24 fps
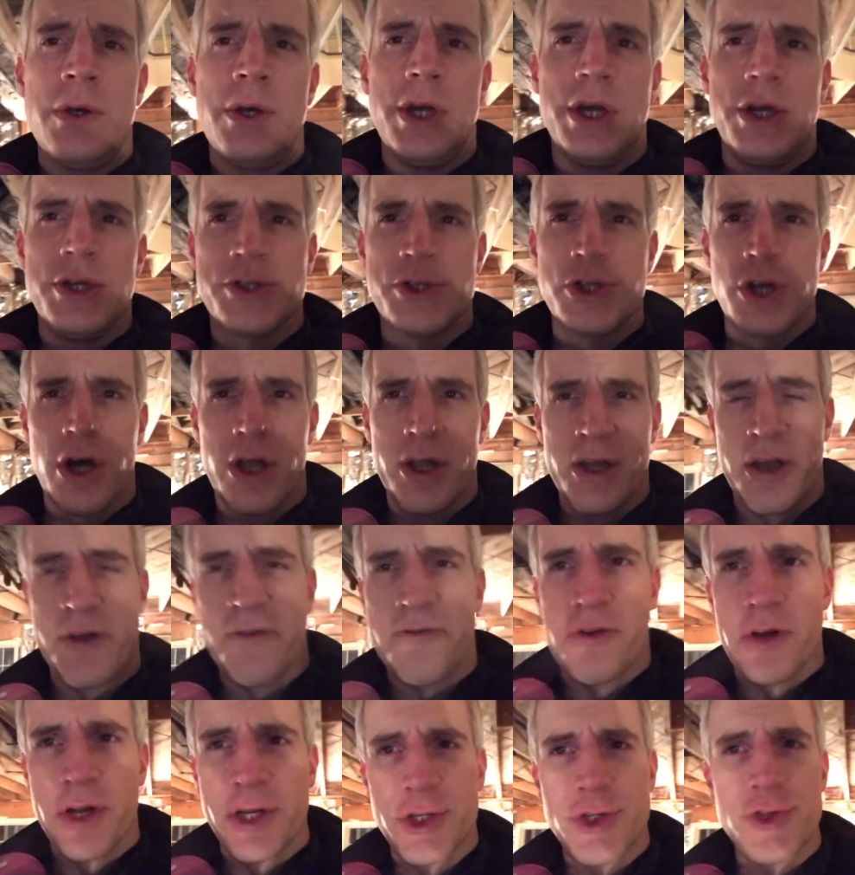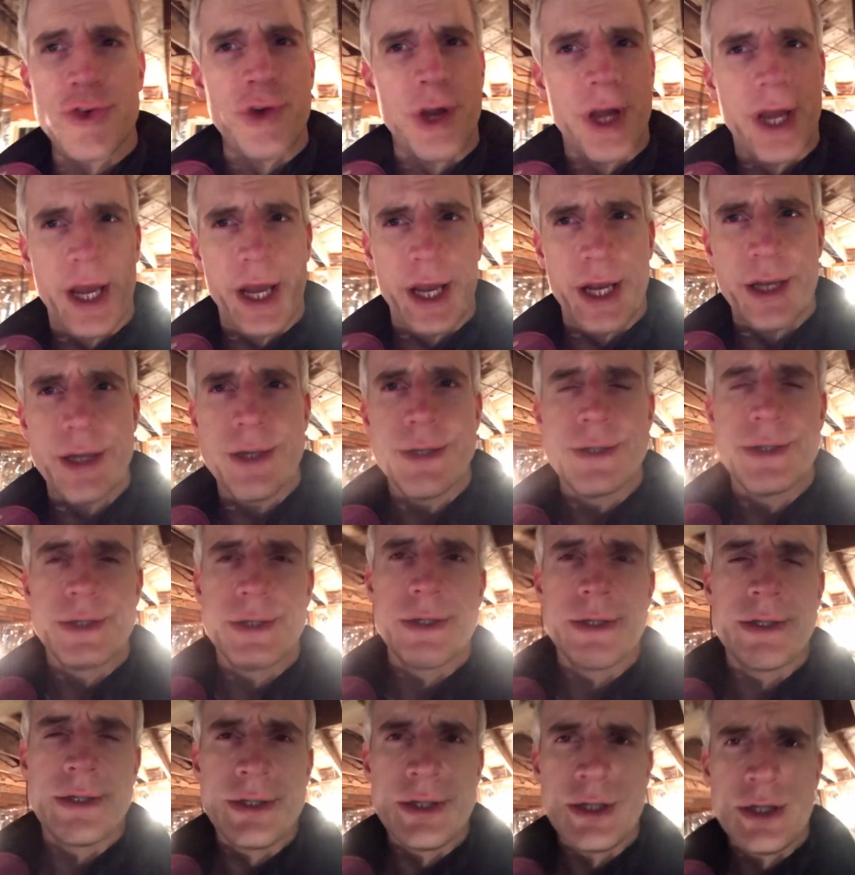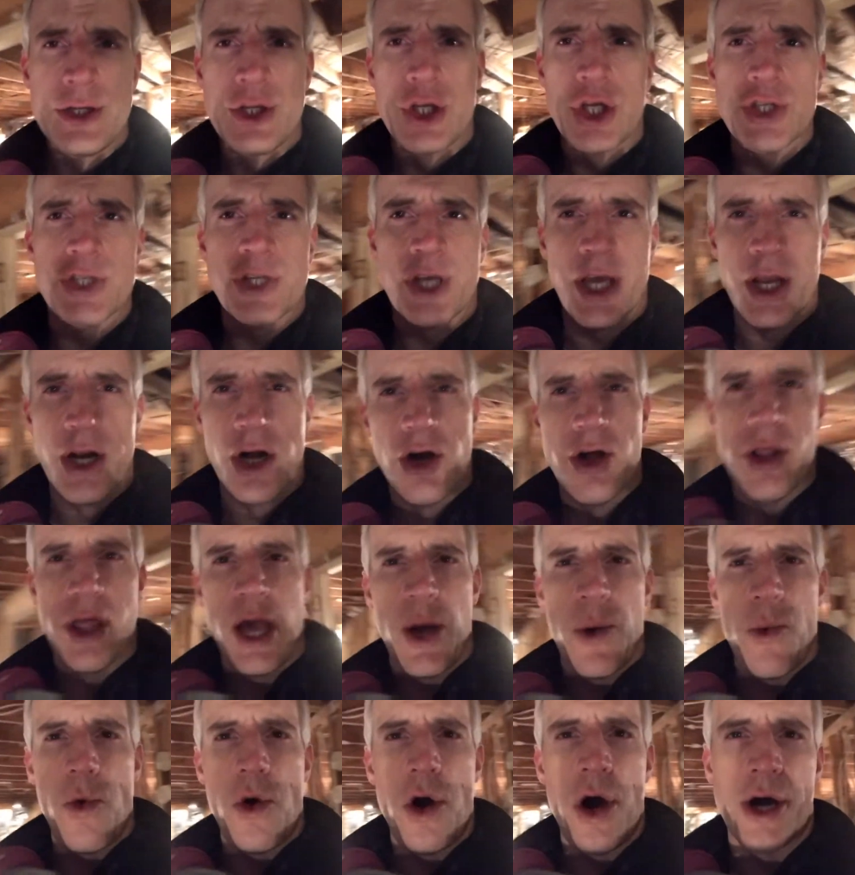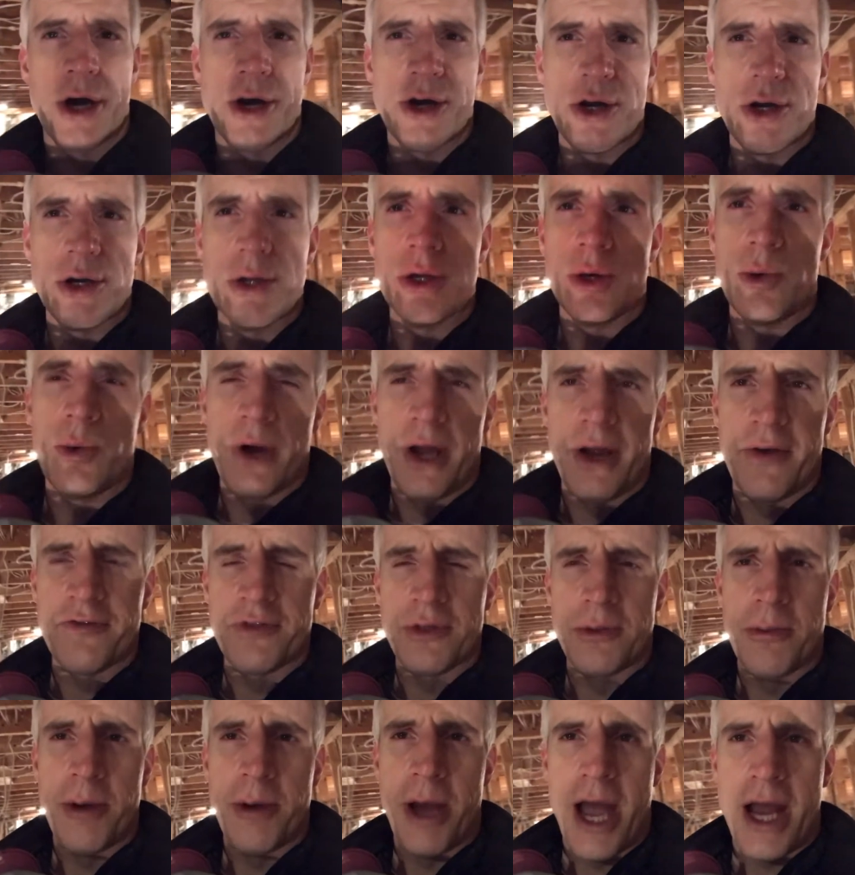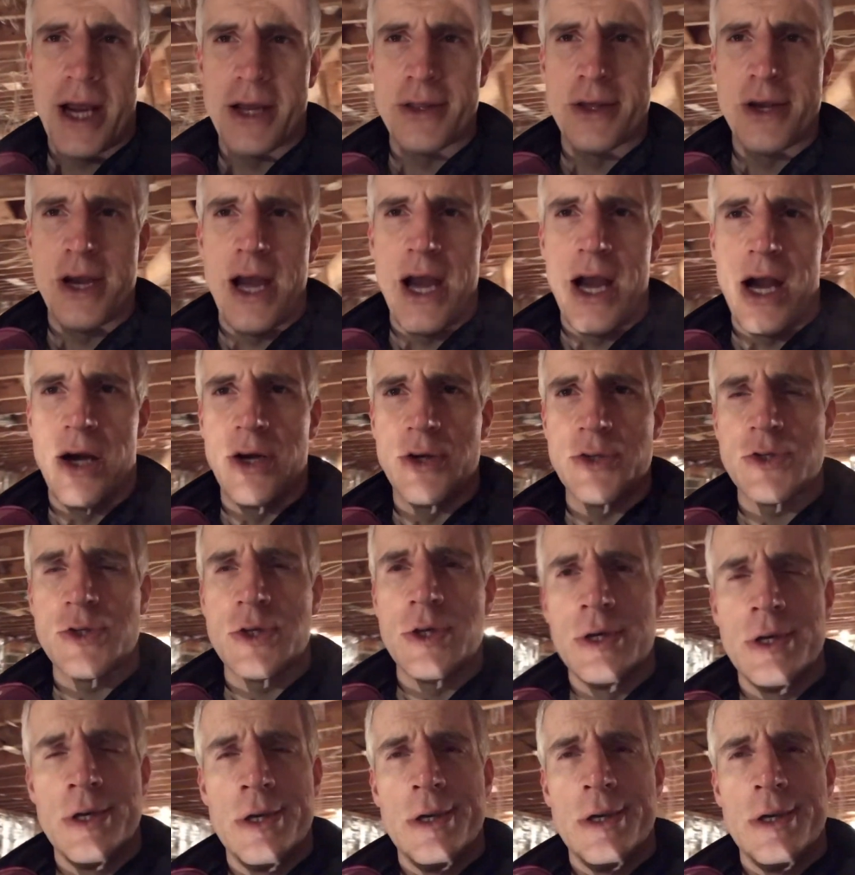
installing a French drain, just to get all that water away from the back of the house.